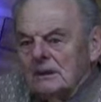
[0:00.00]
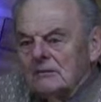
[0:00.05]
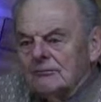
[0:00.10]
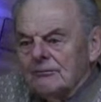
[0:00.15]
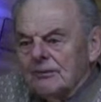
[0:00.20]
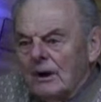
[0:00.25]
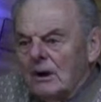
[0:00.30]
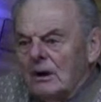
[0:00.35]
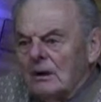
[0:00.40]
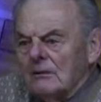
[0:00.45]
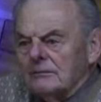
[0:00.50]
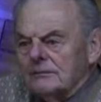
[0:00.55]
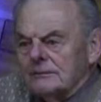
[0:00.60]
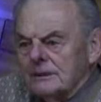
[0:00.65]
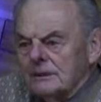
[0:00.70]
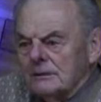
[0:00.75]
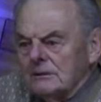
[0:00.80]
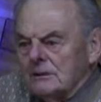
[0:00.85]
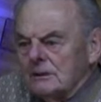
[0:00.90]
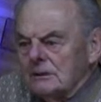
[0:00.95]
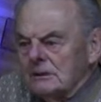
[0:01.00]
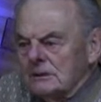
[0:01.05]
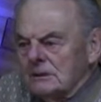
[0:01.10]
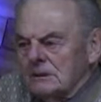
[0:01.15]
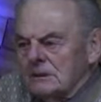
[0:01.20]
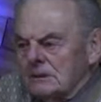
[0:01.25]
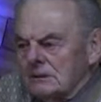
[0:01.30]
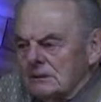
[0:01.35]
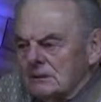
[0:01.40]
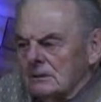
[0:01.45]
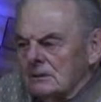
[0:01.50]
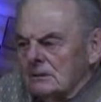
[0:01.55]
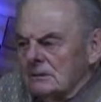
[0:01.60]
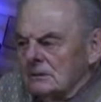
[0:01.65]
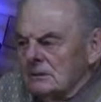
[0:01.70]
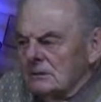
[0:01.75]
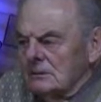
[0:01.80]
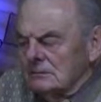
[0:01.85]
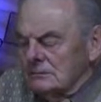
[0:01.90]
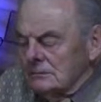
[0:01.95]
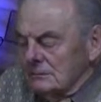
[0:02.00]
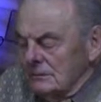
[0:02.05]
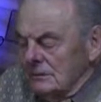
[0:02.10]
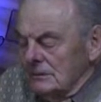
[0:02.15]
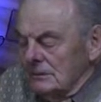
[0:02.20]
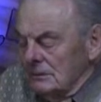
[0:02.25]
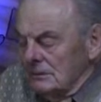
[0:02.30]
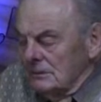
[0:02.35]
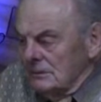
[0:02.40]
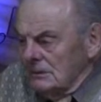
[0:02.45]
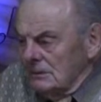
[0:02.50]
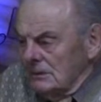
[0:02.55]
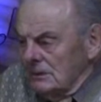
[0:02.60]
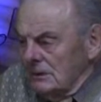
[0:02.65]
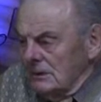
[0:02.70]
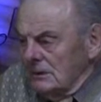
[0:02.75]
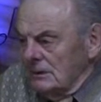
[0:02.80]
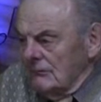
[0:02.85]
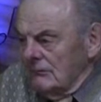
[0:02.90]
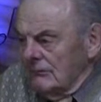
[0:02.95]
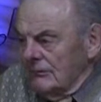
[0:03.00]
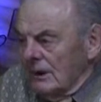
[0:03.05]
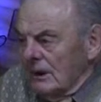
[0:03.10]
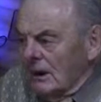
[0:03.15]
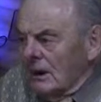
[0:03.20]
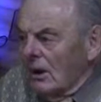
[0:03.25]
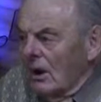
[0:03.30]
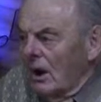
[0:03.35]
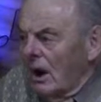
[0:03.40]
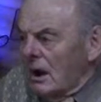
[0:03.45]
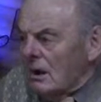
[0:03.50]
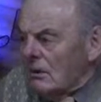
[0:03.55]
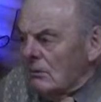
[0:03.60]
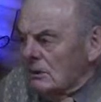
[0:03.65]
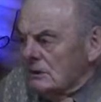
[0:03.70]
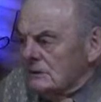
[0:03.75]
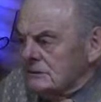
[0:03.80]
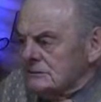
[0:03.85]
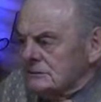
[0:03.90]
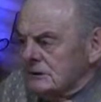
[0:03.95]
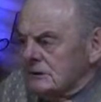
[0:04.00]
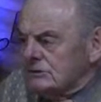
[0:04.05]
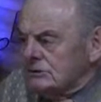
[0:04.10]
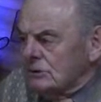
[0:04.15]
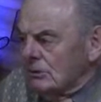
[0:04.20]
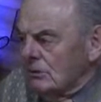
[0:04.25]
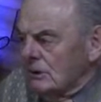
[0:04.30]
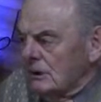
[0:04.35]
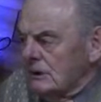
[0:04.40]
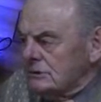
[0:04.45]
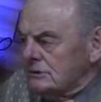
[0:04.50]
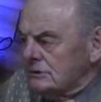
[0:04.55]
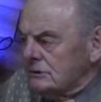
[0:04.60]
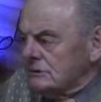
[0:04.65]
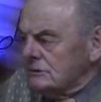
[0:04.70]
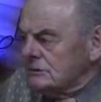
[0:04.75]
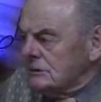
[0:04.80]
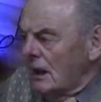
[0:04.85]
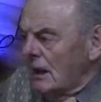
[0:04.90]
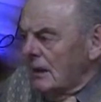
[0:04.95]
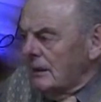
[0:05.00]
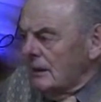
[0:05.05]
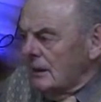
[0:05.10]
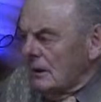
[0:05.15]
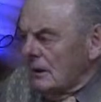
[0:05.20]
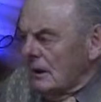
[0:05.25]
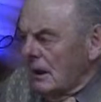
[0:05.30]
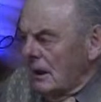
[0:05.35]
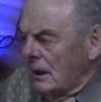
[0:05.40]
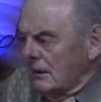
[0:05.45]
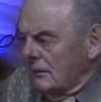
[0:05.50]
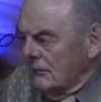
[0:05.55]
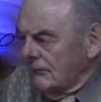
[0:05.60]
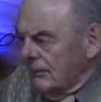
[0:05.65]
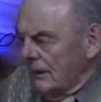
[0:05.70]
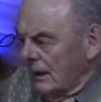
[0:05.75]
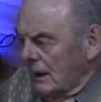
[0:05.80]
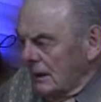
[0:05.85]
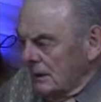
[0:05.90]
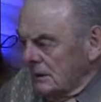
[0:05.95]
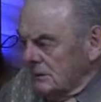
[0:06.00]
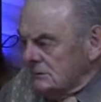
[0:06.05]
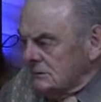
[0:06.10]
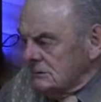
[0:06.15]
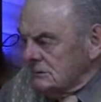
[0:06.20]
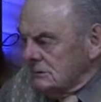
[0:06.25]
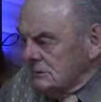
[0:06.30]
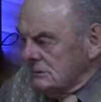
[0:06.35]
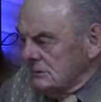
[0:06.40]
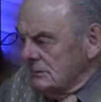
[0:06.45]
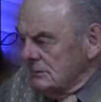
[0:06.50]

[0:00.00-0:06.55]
involved in very awkward situations on airline flights.